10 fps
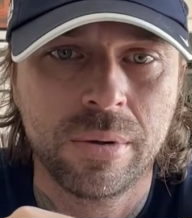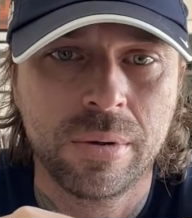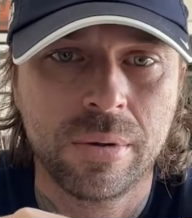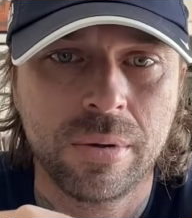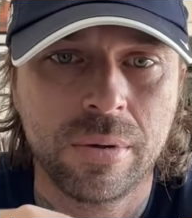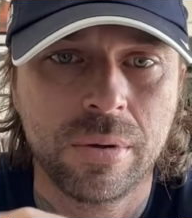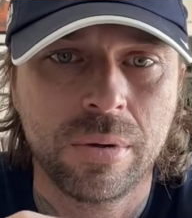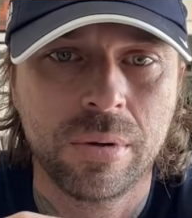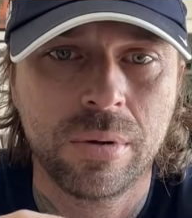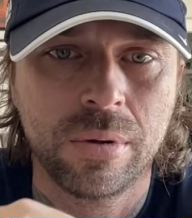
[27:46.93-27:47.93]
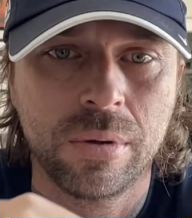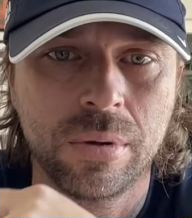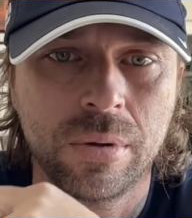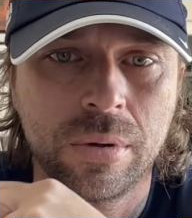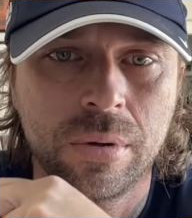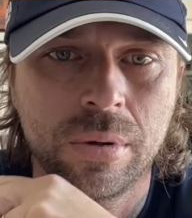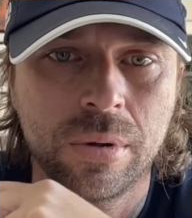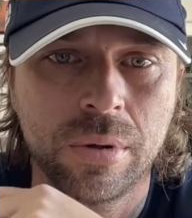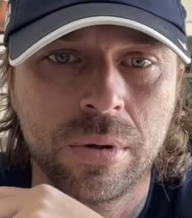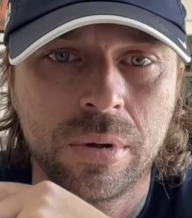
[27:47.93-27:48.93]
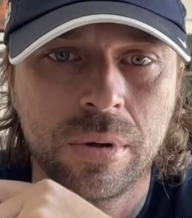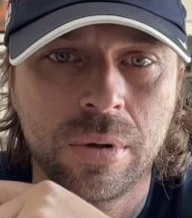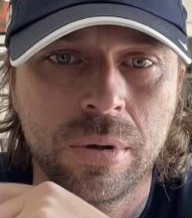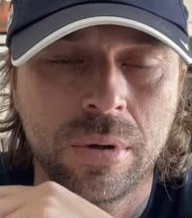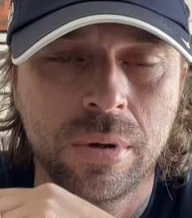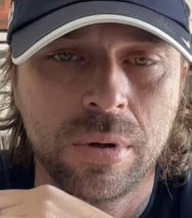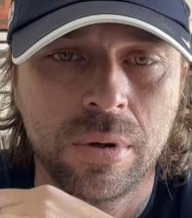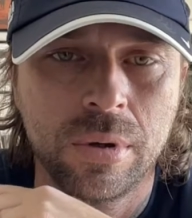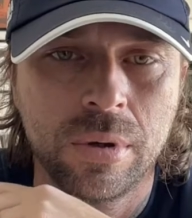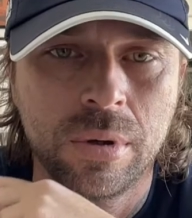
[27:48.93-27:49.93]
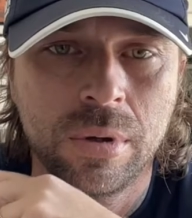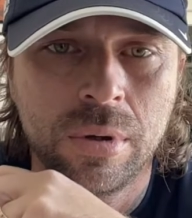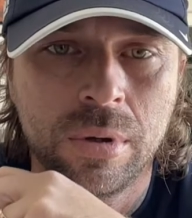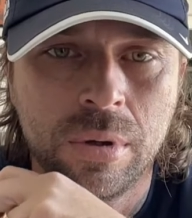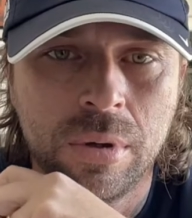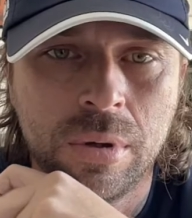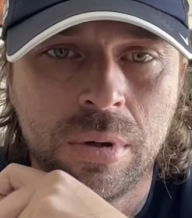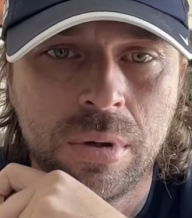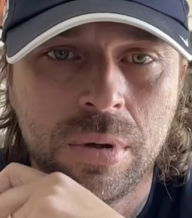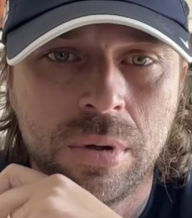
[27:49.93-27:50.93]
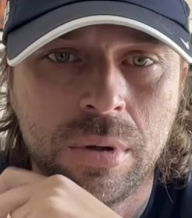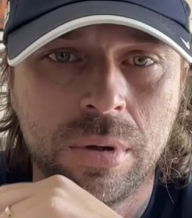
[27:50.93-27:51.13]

(not speaking)